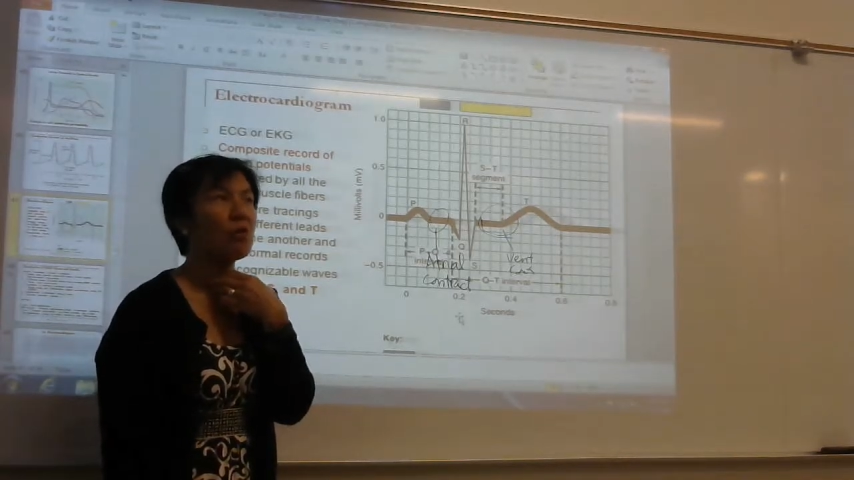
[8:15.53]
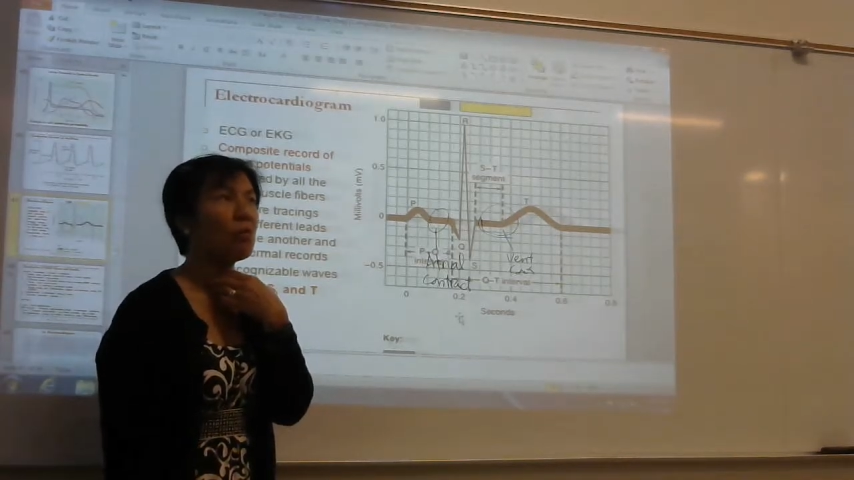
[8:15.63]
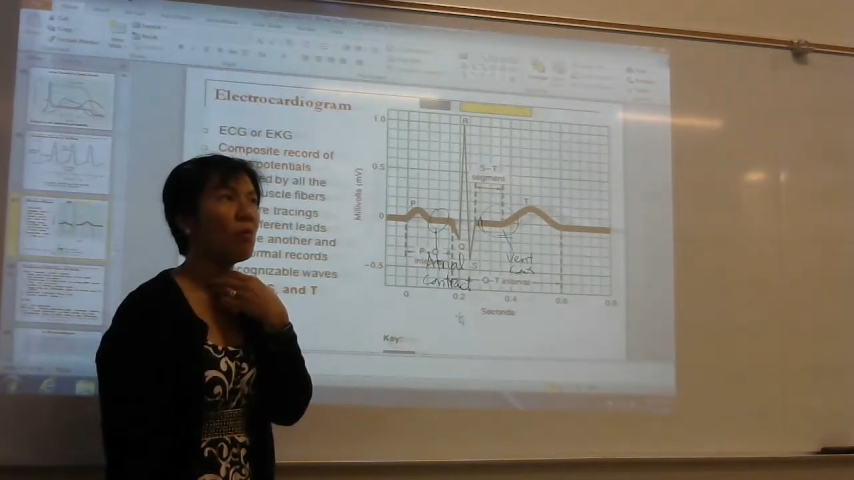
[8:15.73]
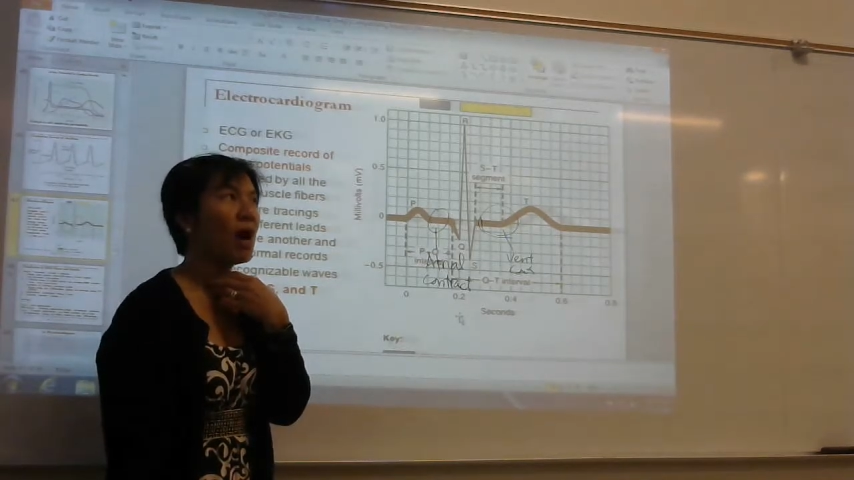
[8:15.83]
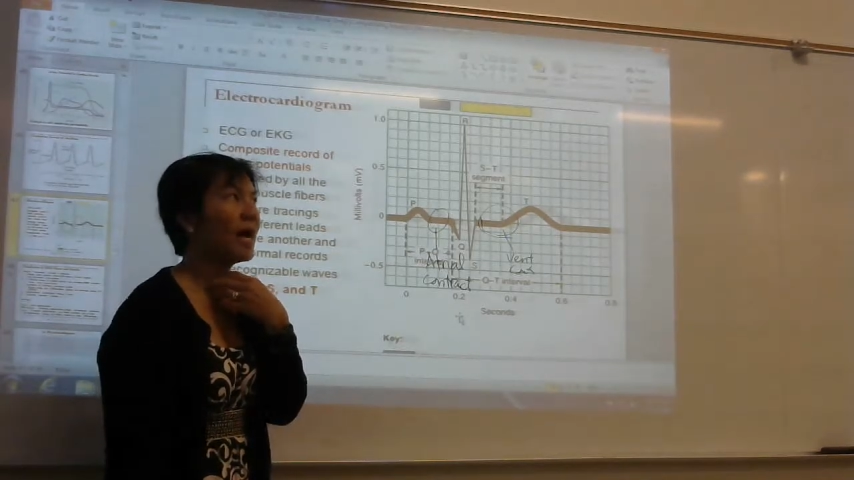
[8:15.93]

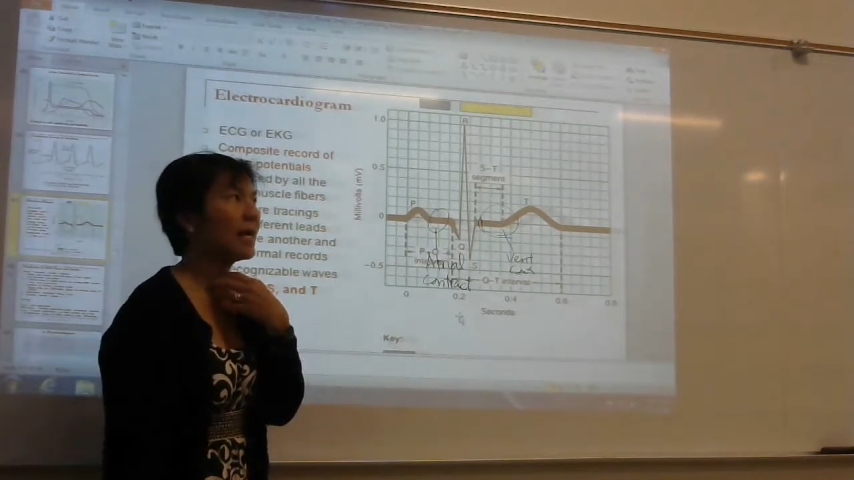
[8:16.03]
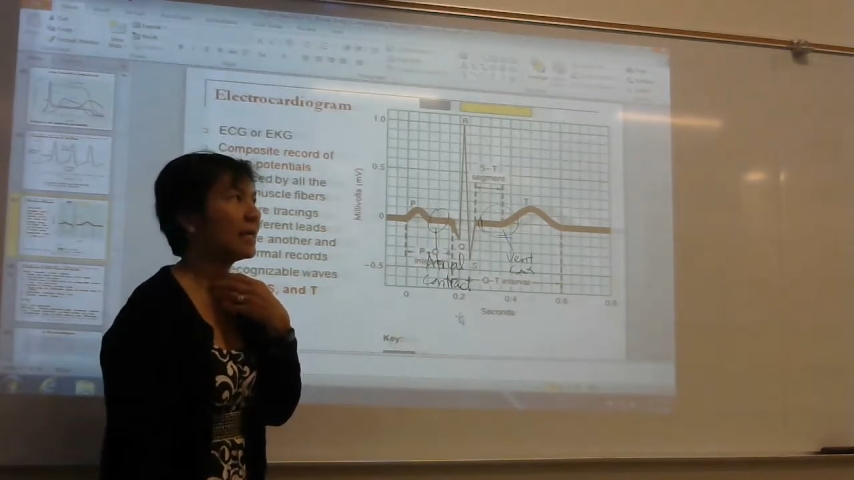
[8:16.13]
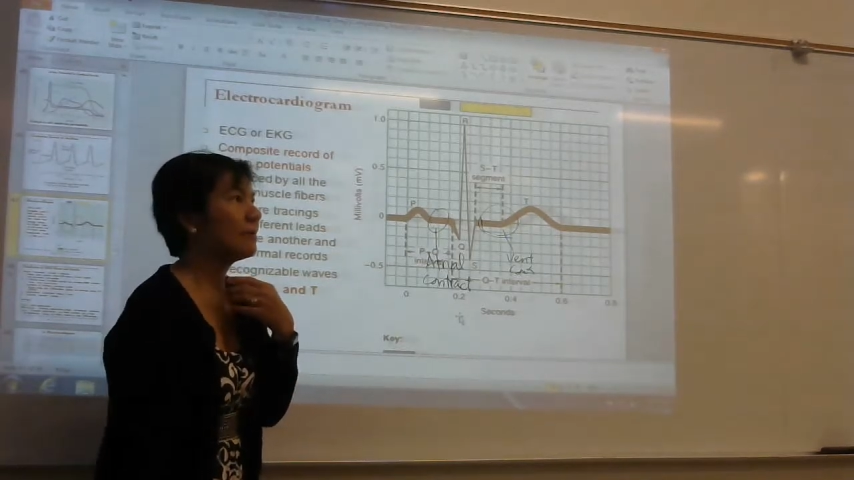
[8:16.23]
Why?